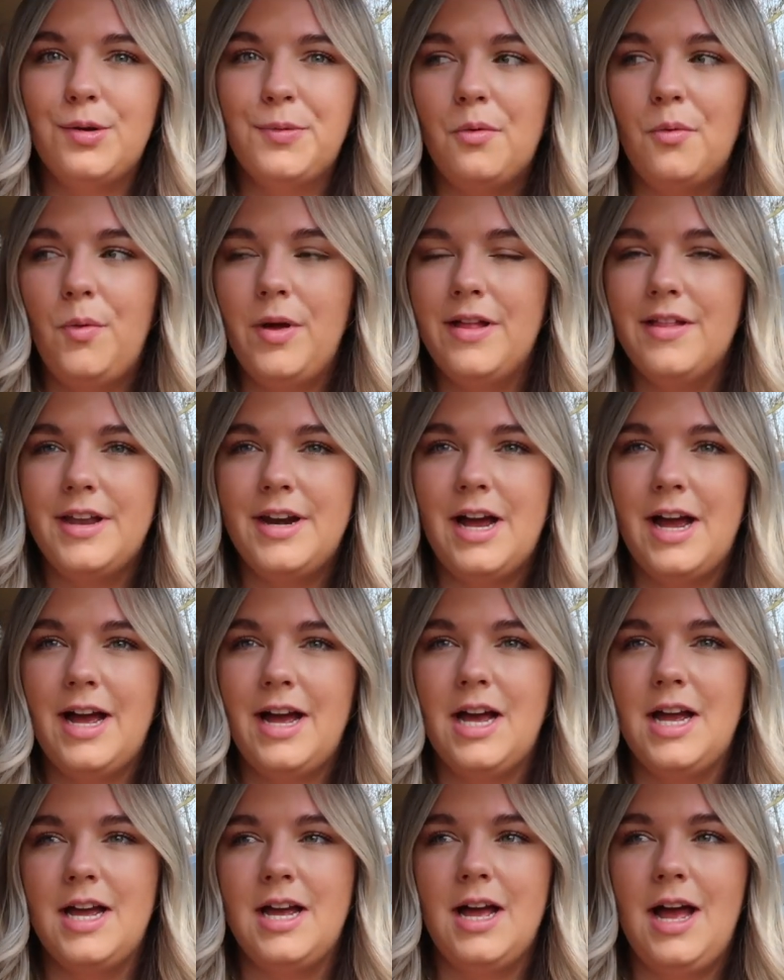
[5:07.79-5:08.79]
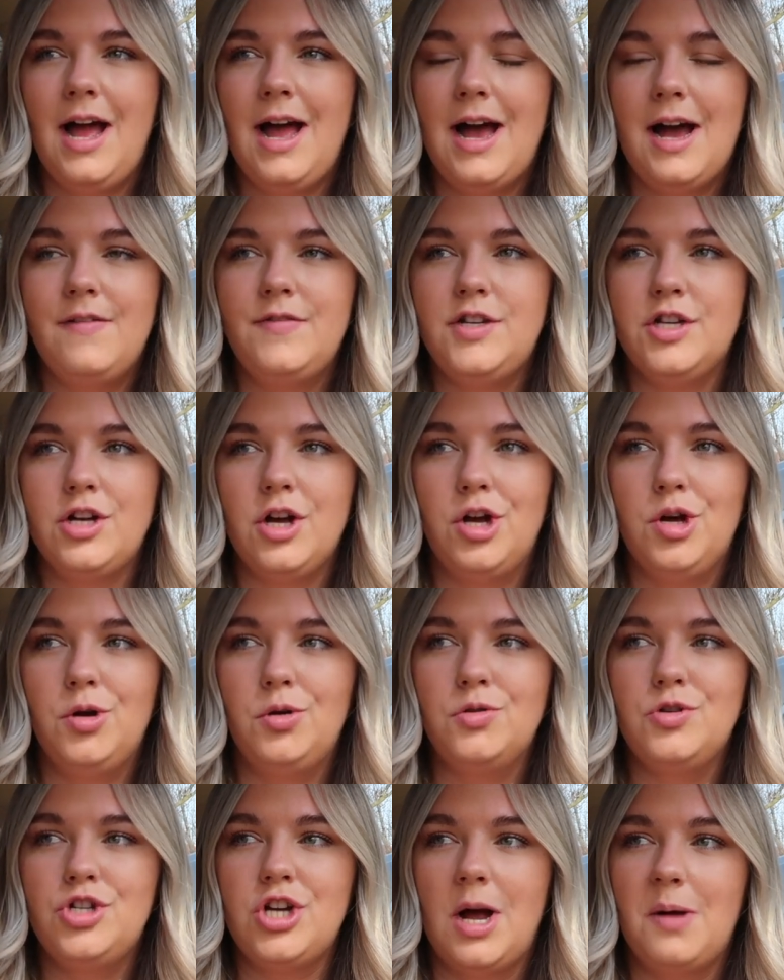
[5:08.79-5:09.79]
Will and I have to
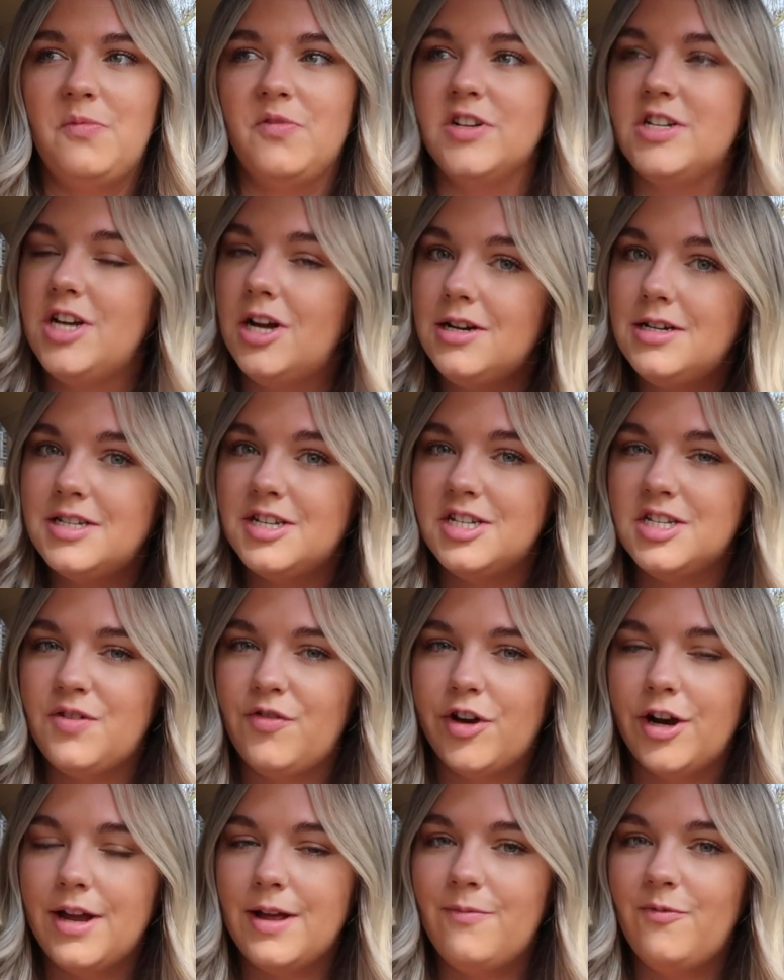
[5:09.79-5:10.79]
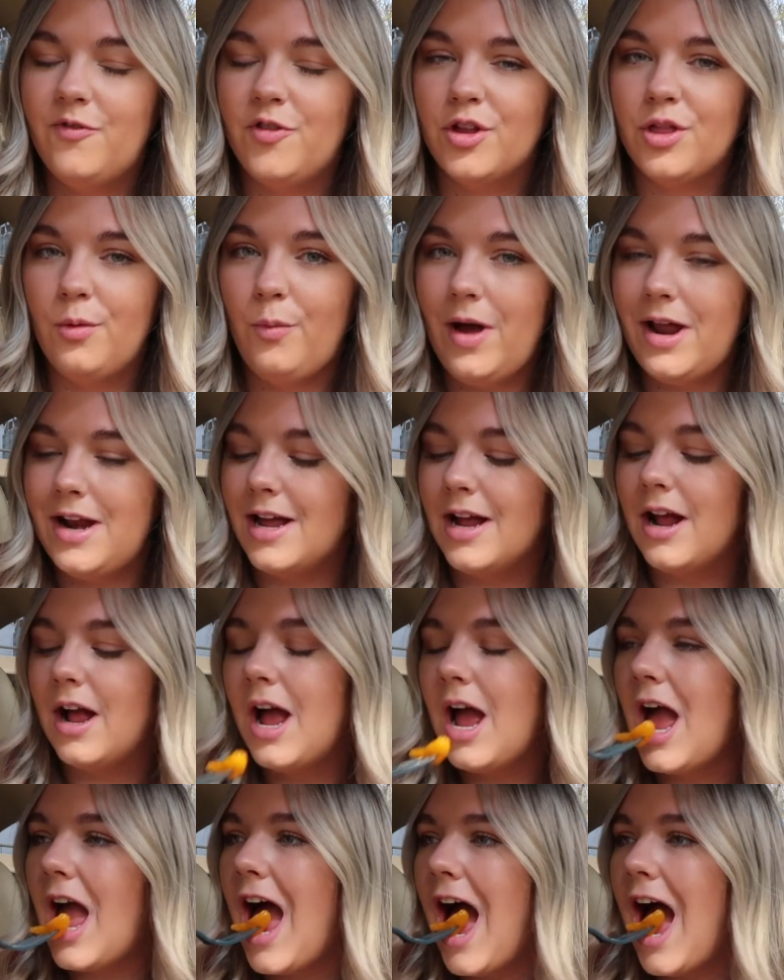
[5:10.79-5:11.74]
go shop for tuxes for him for the wedding.